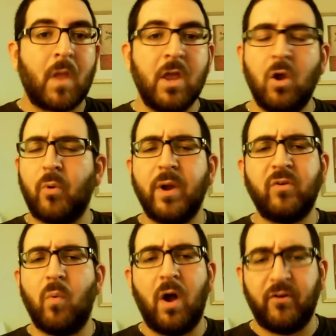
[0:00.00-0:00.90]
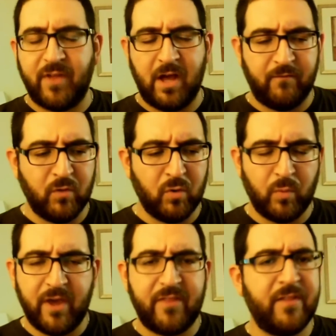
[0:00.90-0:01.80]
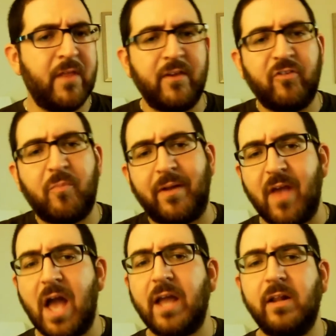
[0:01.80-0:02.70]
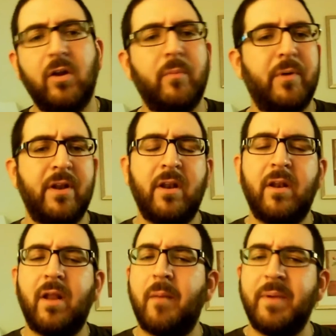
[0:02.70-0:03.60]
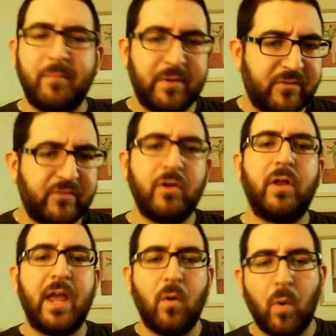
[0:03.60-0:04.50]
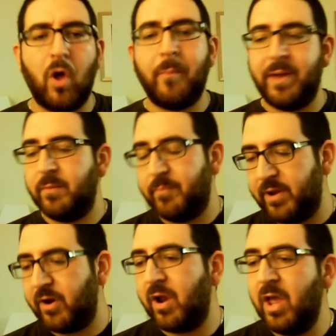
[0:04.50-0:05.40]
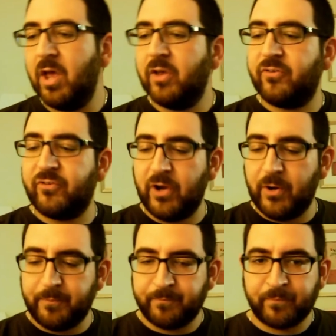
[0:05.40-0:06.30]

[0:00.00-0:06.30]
you know, great to wash down food with. Nothing spectacular, but I mean, but still a well-made beer. So